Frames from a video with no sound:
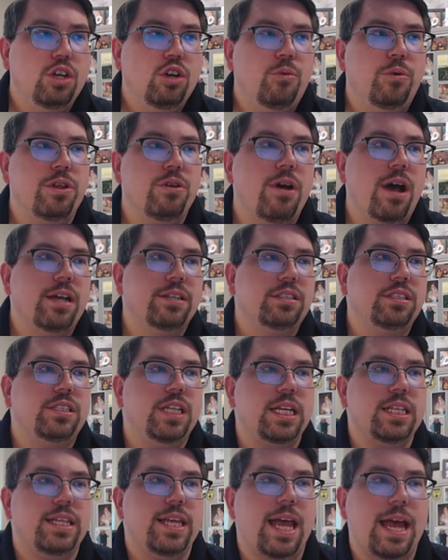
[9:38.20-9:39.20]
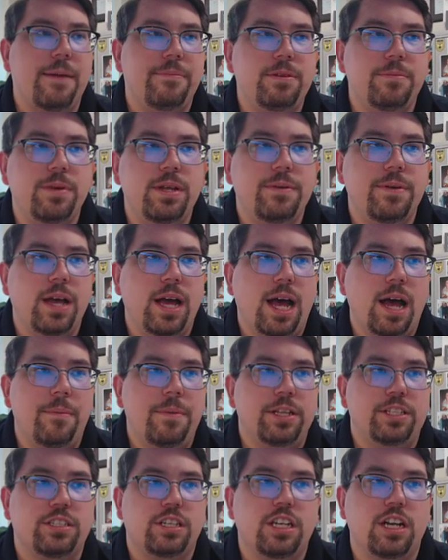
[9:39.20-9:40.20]
When you auscultate the abdomen,
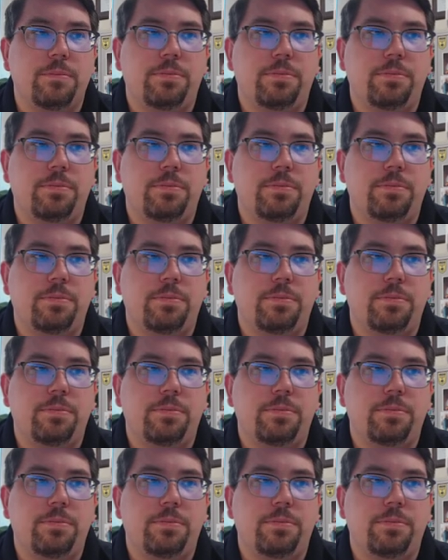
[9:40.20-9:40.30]
um, it's going